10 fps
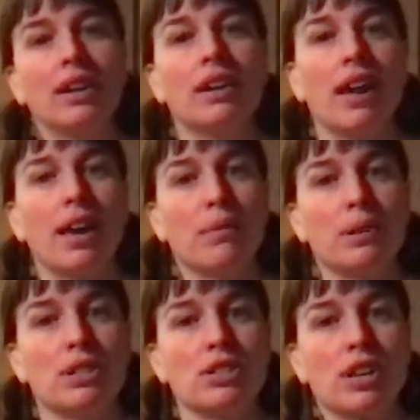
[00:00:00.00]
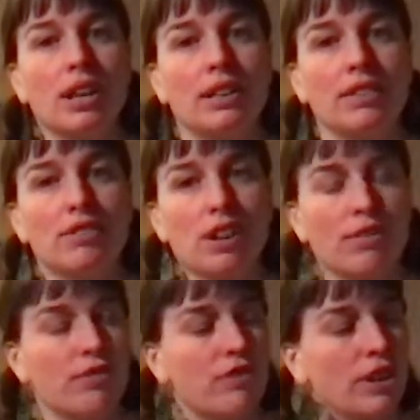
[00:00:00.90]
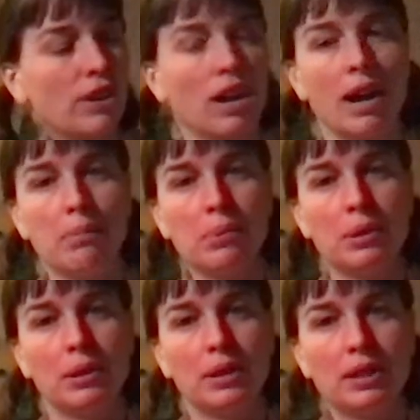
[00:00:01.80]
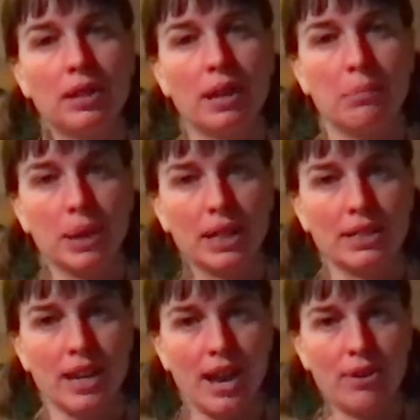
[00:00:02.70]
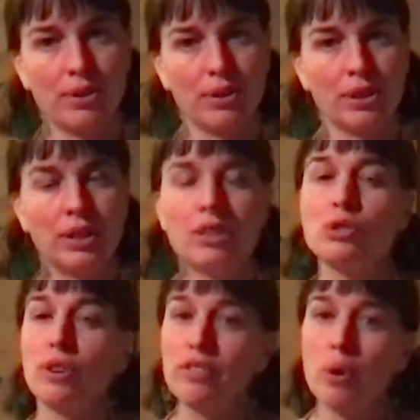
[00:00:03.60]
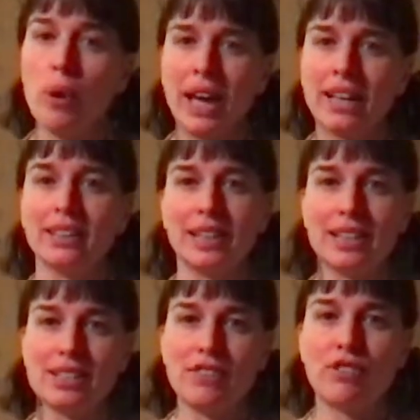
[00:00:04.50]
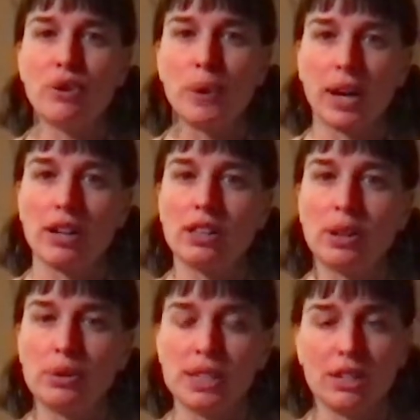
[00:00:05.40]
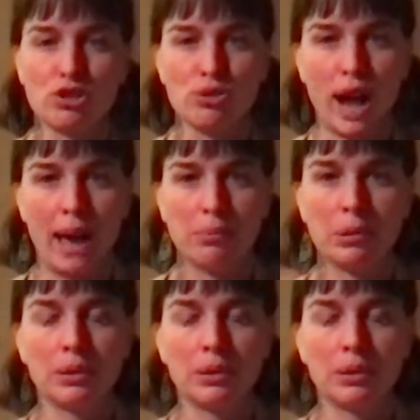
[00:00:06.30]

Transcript: And we're just going to lift our finger up and bring it down. Sort of quickly, as if you were closing a trap.